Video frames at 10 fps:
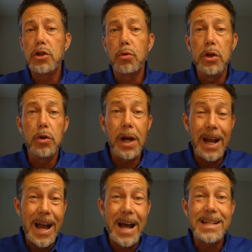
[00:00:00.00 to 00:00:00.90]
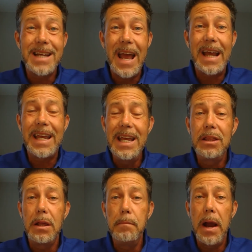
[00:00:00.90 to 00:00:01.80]
or you can contact
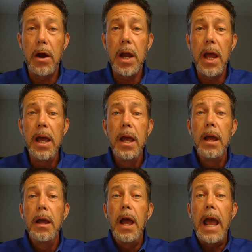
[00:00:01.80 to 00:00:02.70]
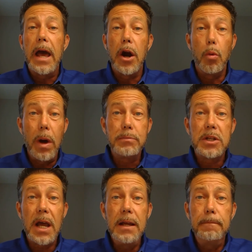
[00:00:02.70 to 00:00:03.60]
Keith and Maria at our
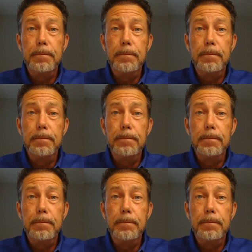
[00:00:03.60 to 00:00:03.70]
website,